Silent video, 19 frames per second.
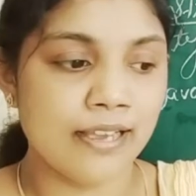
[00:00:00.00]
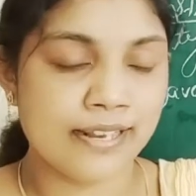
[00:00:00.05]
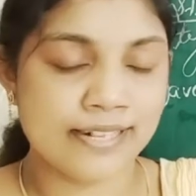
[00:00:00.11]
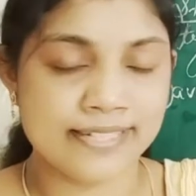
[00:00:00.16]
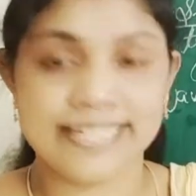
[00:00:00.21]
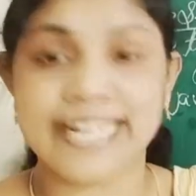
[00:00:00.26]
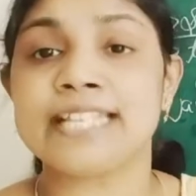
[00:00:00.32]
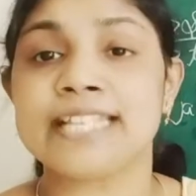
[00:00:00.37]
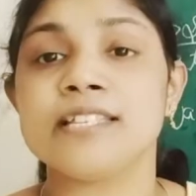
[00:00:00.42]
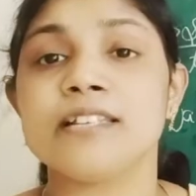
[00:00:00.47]

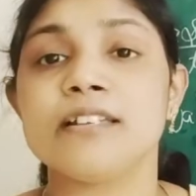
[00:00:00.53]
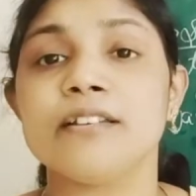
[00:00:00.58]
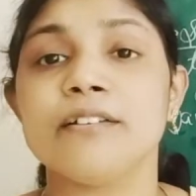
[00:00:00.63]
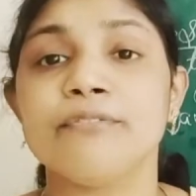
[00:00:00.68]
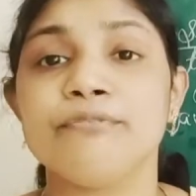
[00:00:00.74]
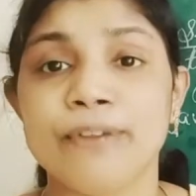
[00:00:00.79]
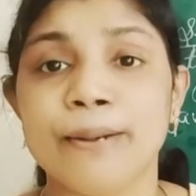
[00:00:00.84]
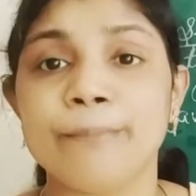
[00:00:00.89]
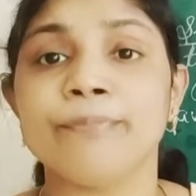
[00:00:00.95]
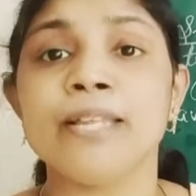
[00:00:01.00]
text
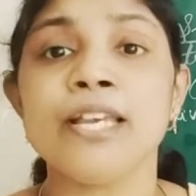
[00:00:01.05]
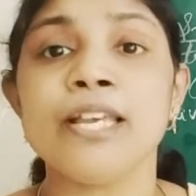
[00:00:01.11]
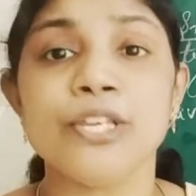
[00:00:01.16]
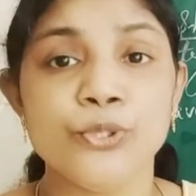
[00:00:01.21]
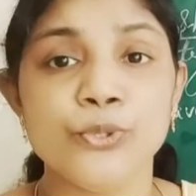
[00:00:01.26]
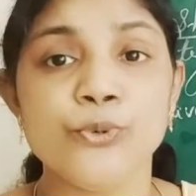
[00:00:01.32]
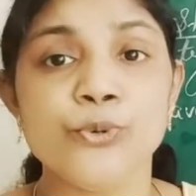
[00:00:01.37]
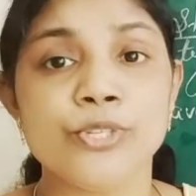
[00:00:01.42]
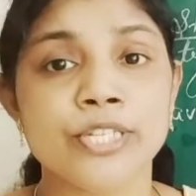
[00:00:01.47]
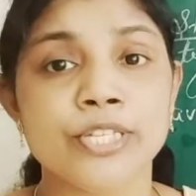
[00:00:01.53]
from the
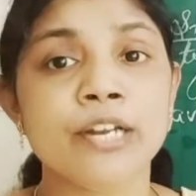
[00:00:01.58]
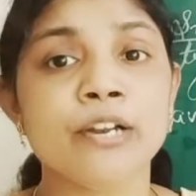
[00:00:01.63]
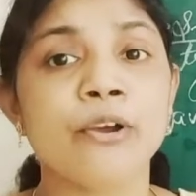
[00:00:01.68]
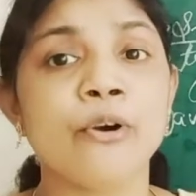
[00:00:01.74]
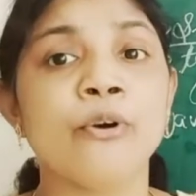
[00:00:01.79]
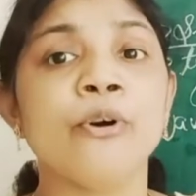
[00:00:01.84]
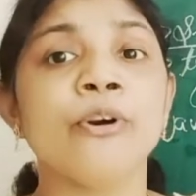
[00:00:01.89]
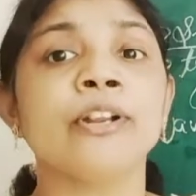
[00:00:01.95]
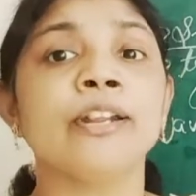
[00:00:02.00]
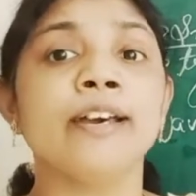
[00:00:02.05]
user
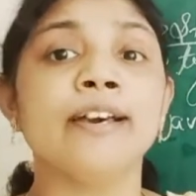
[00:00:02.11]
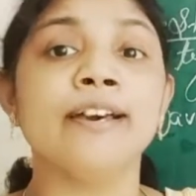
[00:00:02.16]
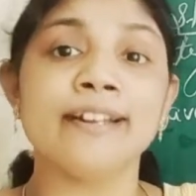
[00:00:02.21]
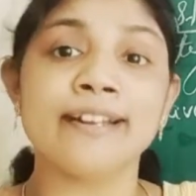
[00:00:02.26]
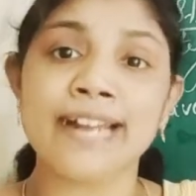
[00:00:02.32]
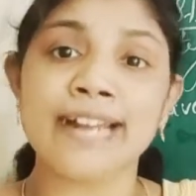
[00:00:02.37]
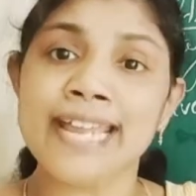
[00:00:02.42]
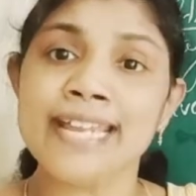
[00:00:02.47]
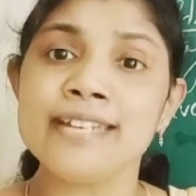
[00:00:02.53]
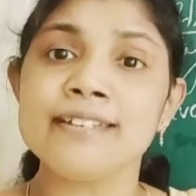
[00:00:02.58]
or
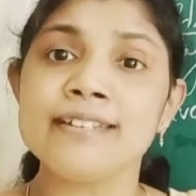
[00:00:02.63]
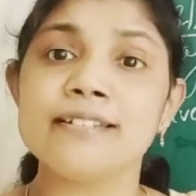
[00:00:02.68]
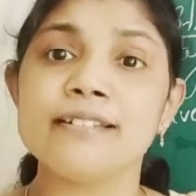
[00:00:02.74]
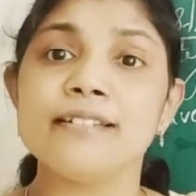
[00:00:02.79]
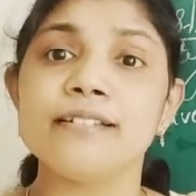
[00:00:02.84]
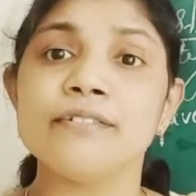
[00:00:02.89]
write